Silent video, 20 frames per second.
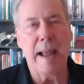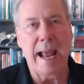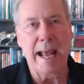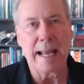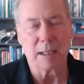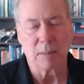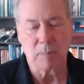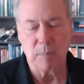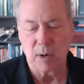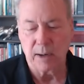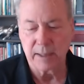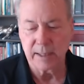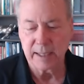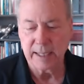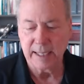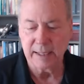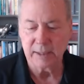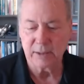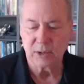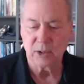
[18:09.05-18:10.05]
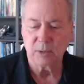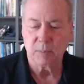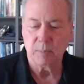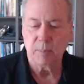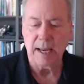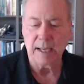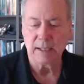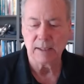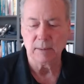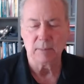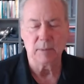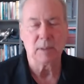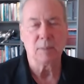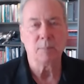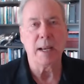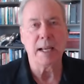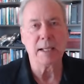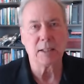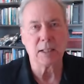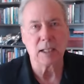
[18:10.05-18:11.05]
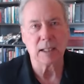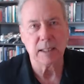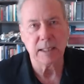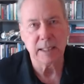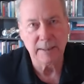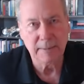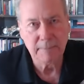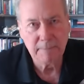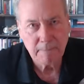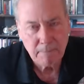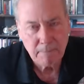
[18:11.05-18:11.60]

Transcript: manic part yet. It's just basic, basically...